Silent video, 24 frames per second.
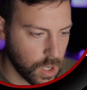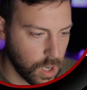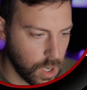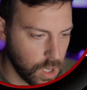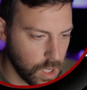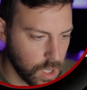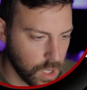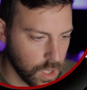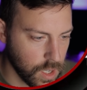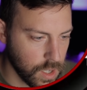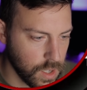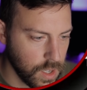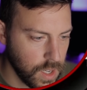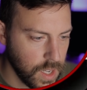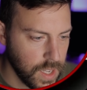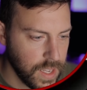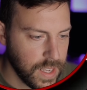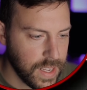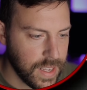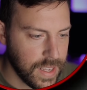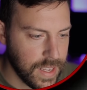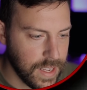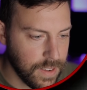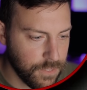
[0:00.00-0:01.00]
car
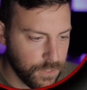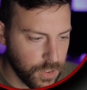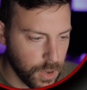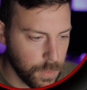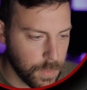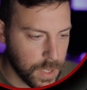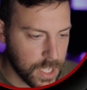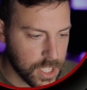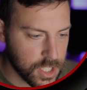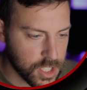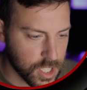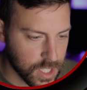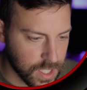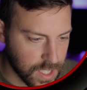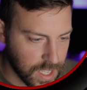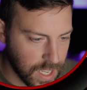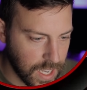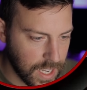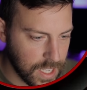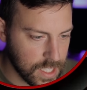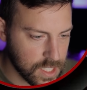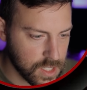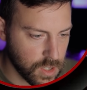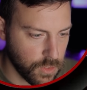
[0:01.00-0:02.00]
information
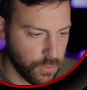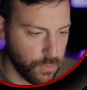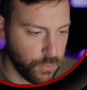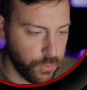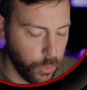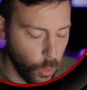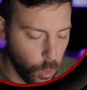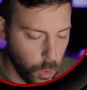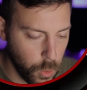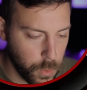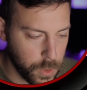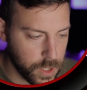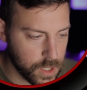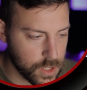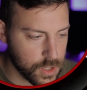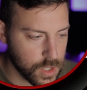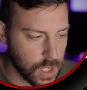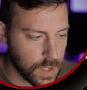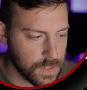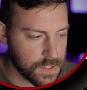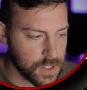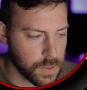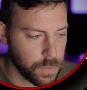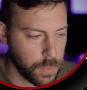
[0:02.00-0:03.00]
catch four wheel
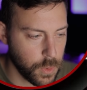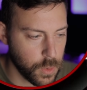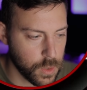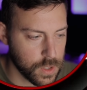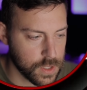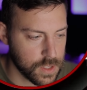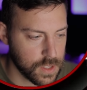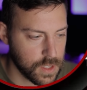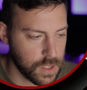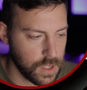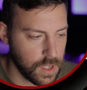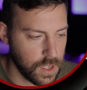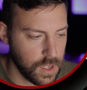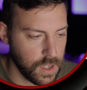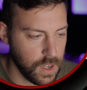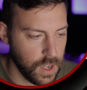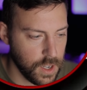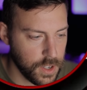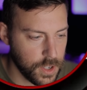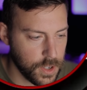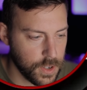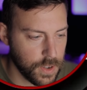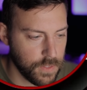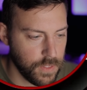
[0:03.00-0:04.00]
drive sports car
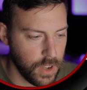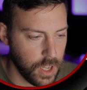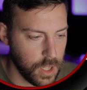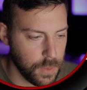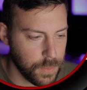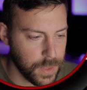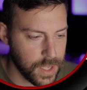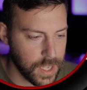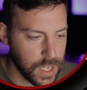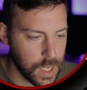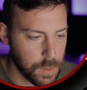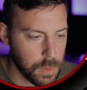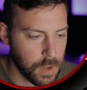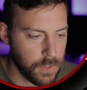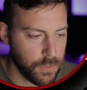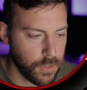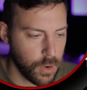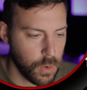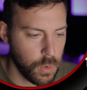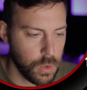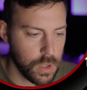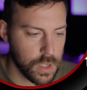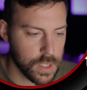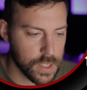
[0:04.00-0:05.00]
under development aiming
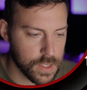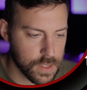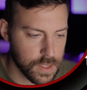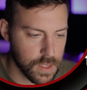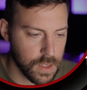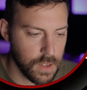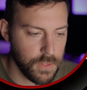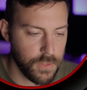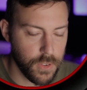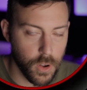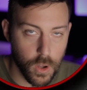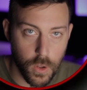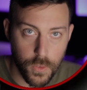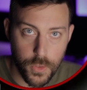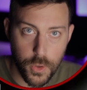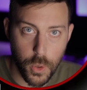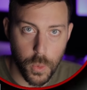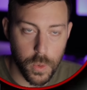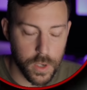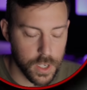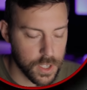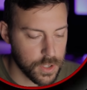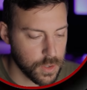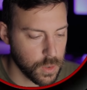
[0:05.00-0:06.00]
for release in the fall of
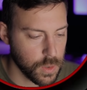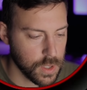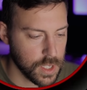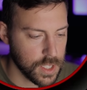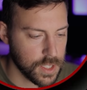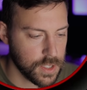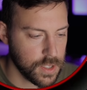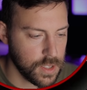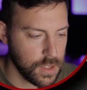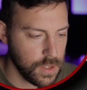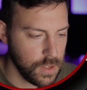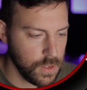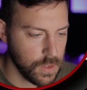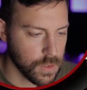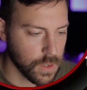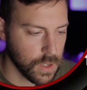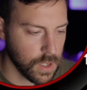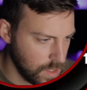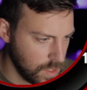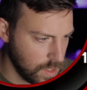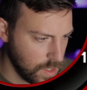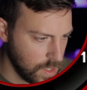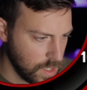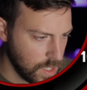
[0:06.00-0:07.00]
2022.
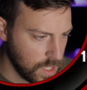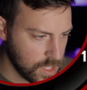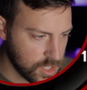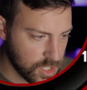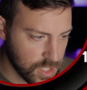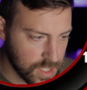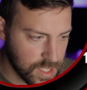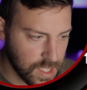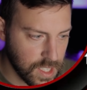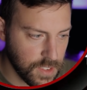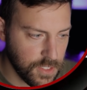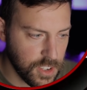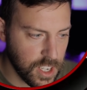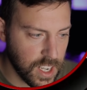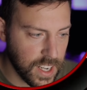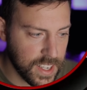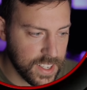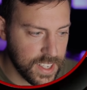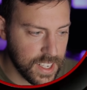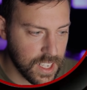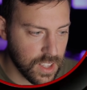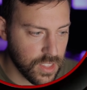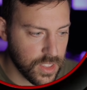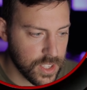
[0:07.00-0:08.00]
Just to give you an
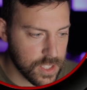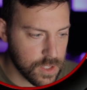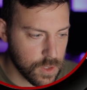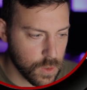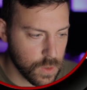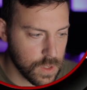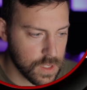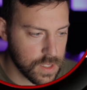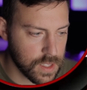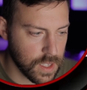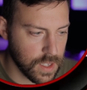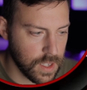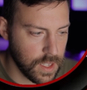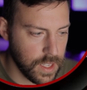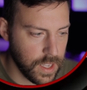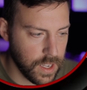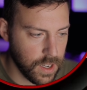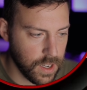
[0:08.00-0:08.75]
idea, this was